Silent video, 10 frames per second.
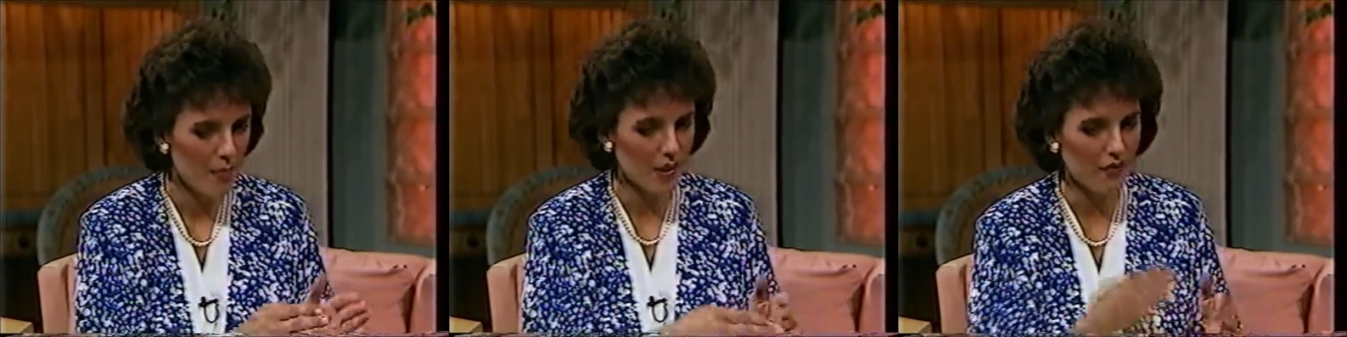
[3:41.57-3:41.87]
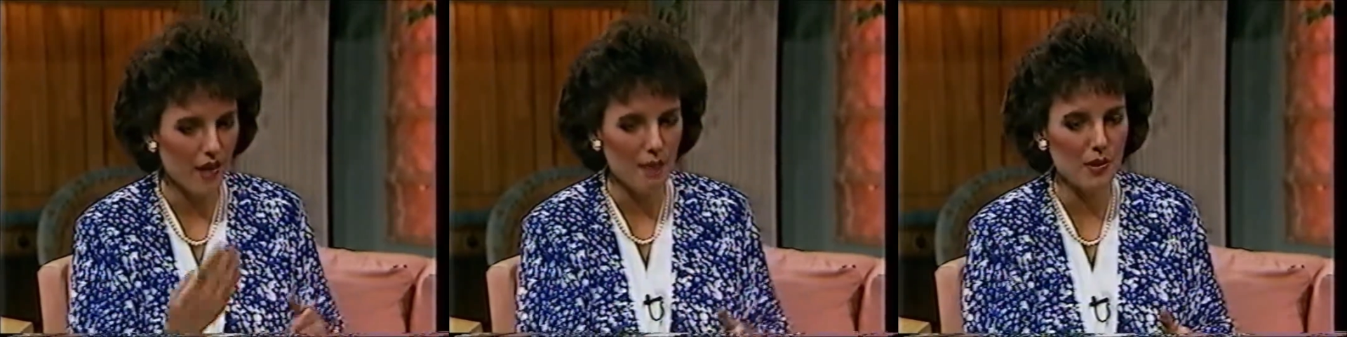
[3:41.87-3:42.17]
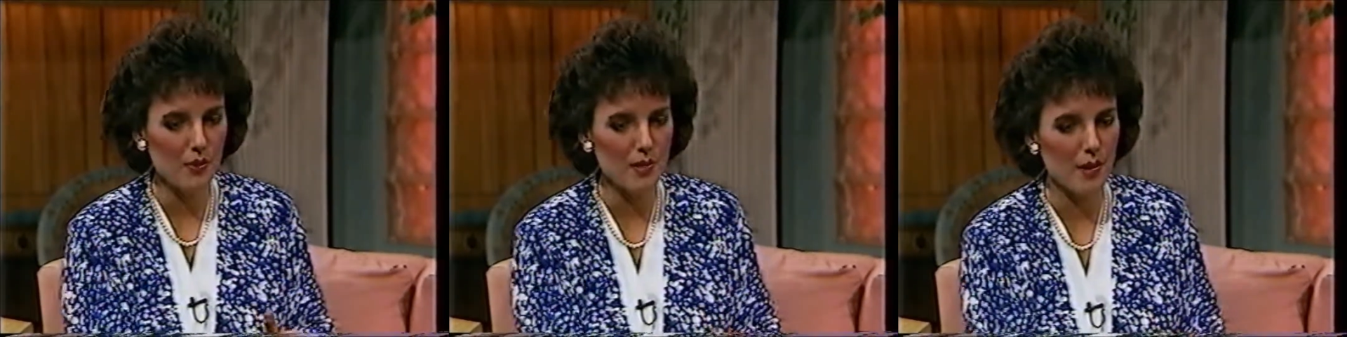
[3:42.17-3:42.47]
But the
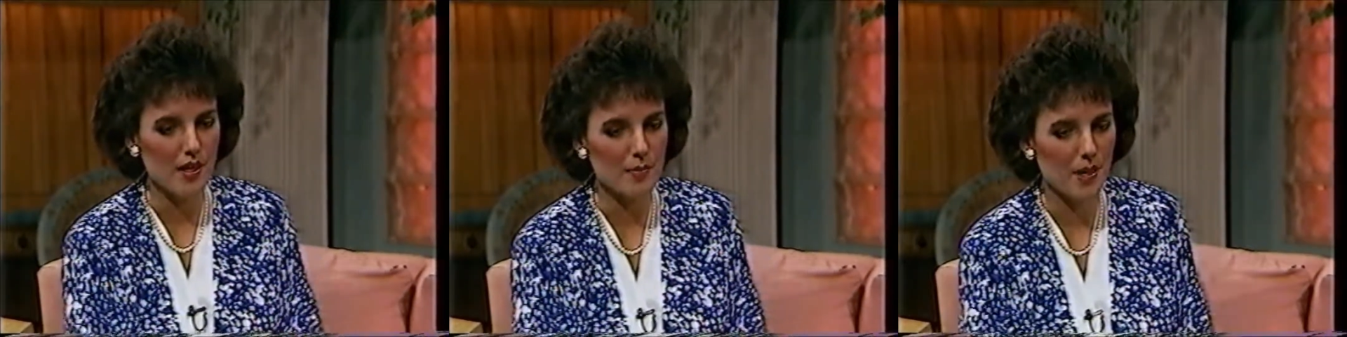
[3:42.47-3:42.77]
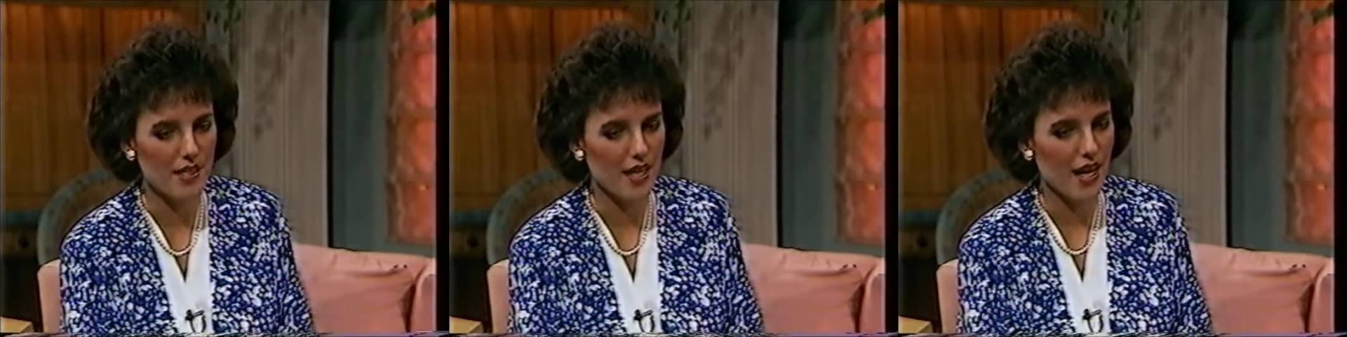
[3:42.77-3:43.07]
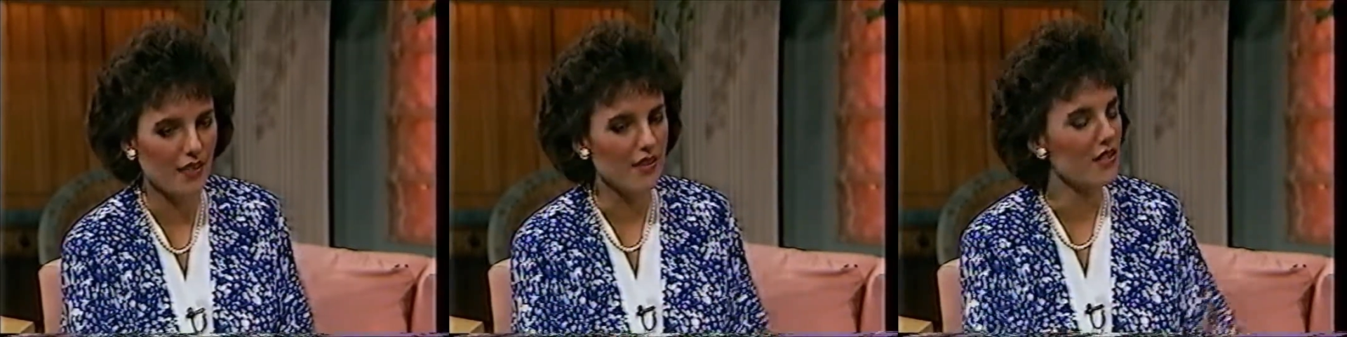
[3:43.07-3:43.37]
family responds by
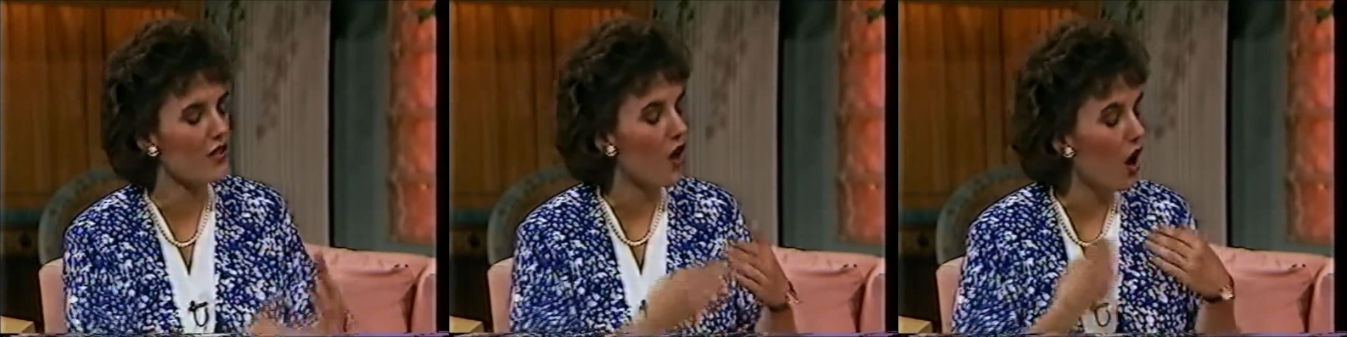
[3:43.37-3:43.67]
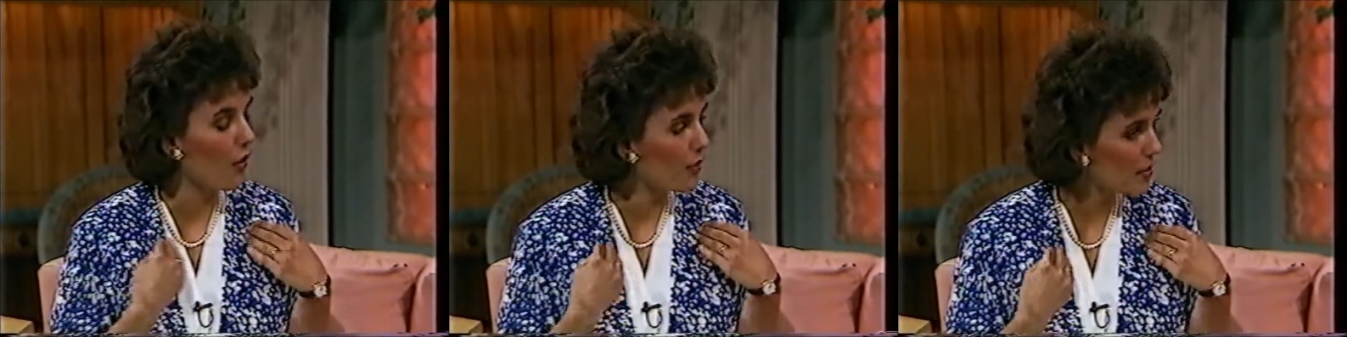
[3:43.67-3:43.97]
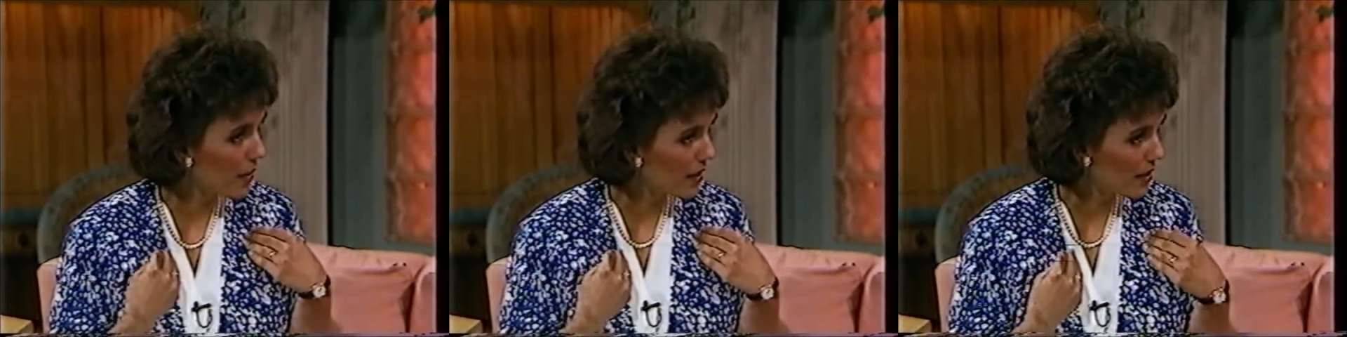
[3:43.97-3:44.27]
saying, this is our
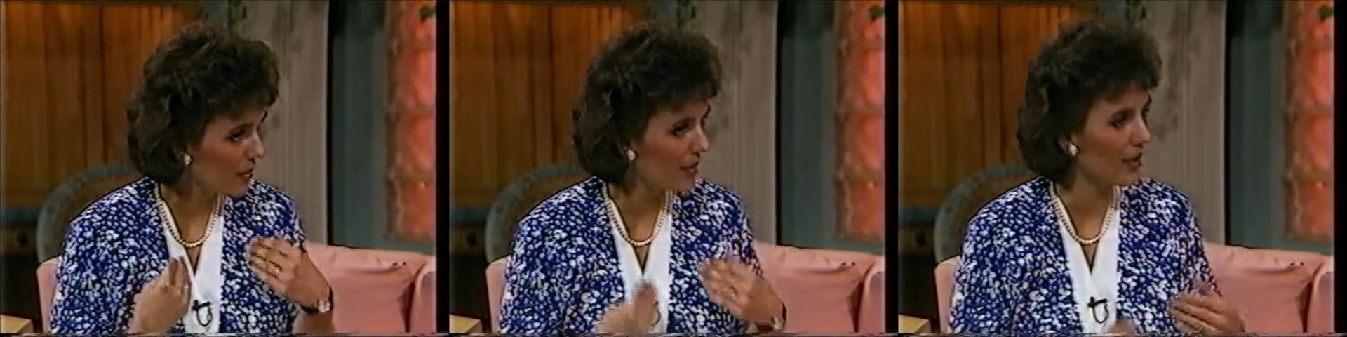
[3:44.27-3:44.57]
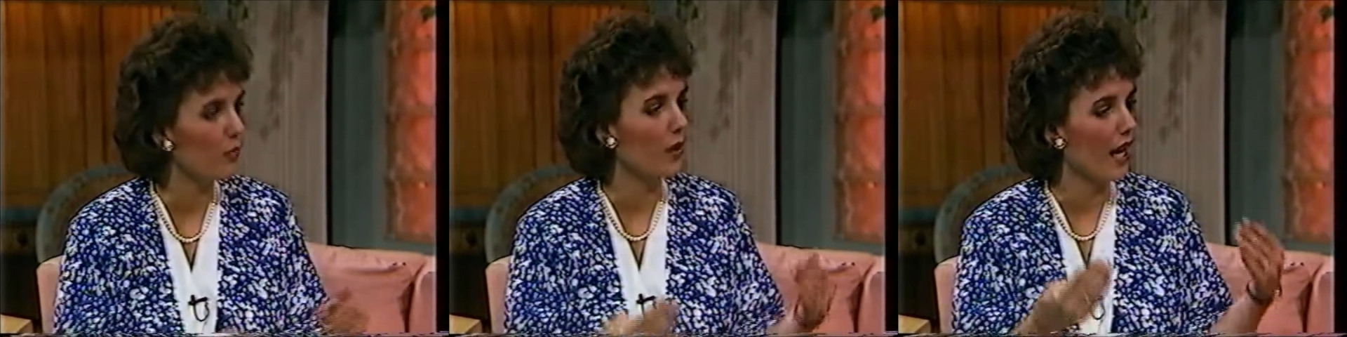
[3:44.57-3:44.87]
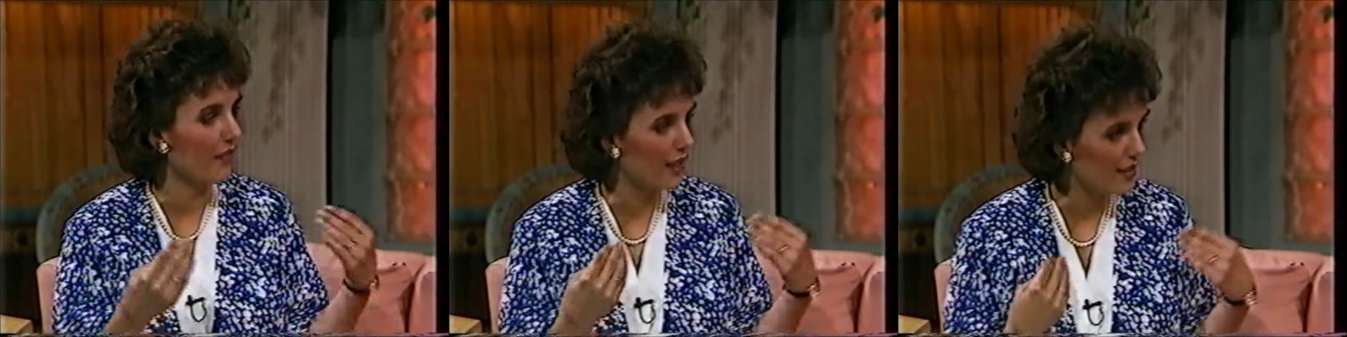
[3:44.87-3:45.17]
responsibility. We
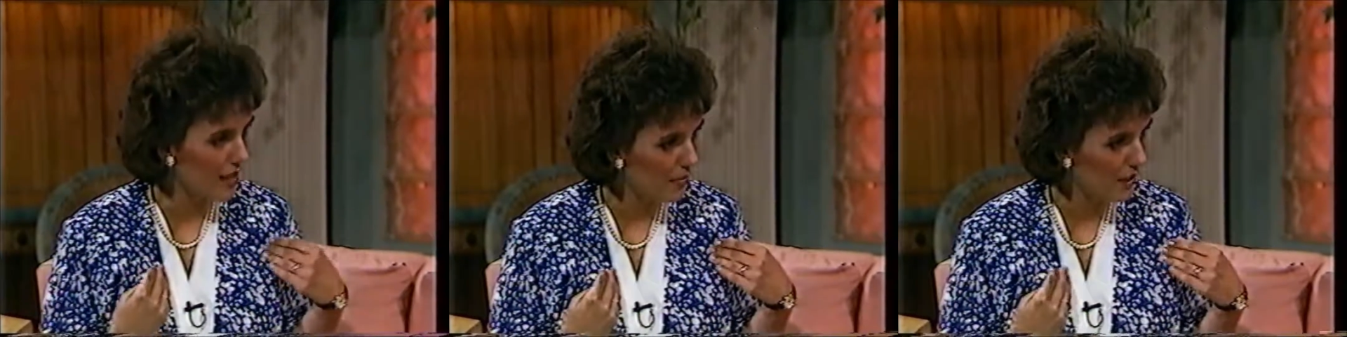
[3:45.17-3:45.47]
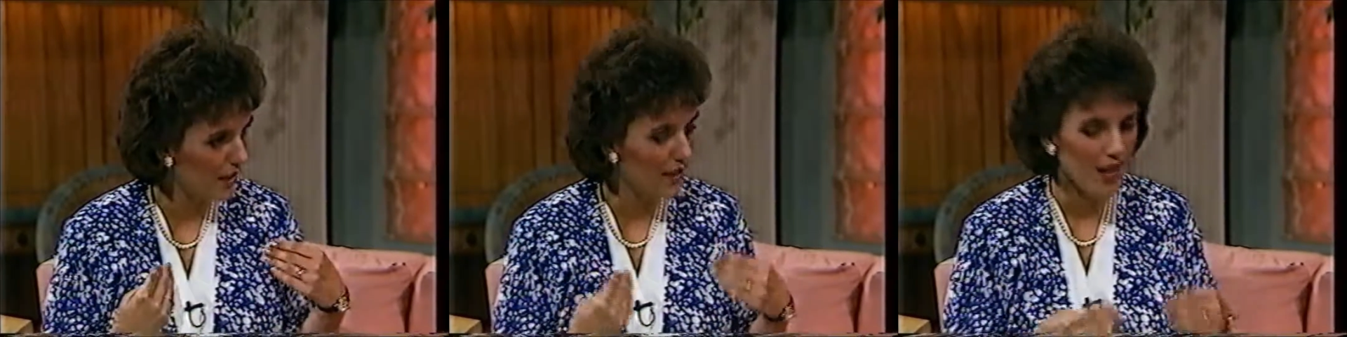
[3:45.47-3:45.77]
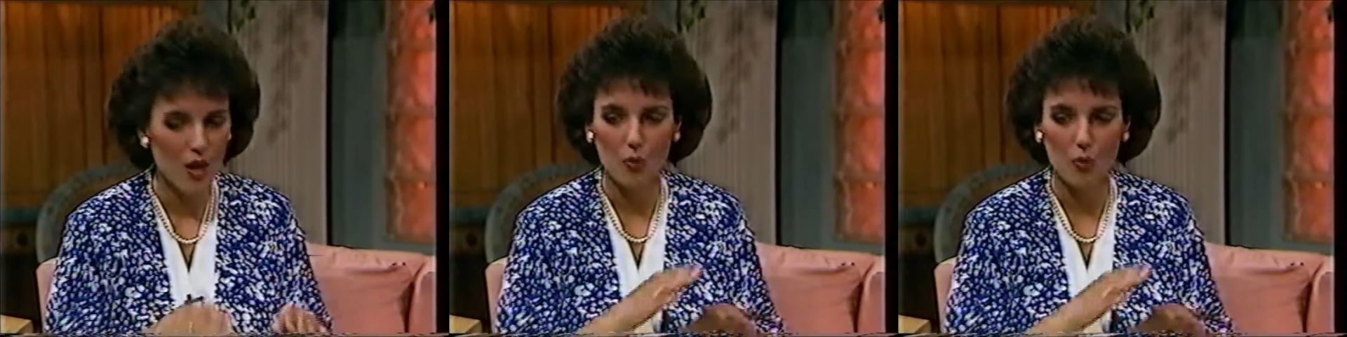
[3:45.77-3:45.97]
have accepted it.